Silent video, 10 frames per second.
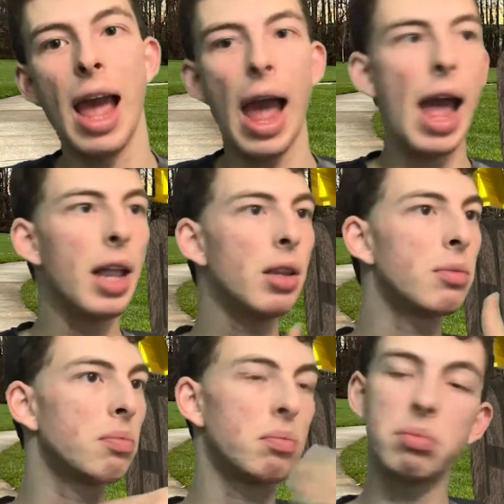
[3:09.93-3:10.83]
And
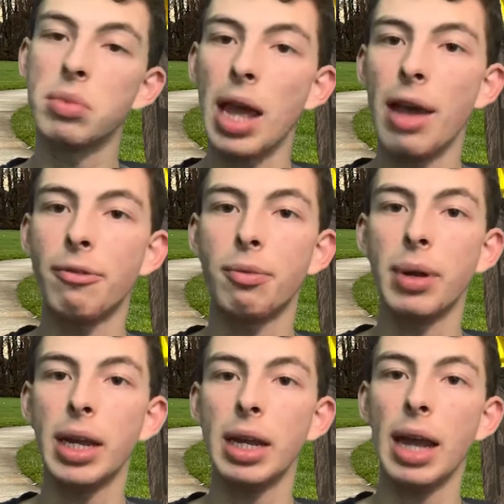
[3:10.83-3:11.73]
if
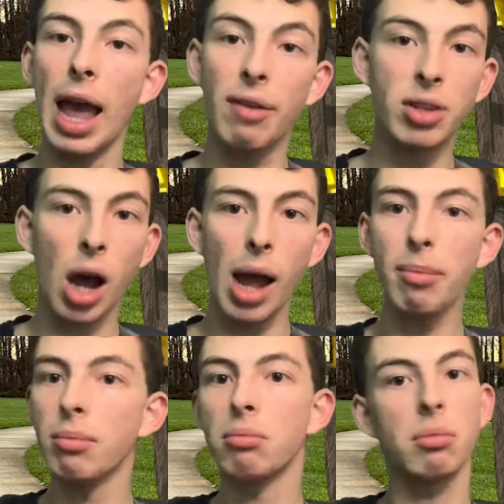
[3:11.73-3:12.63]
we have time,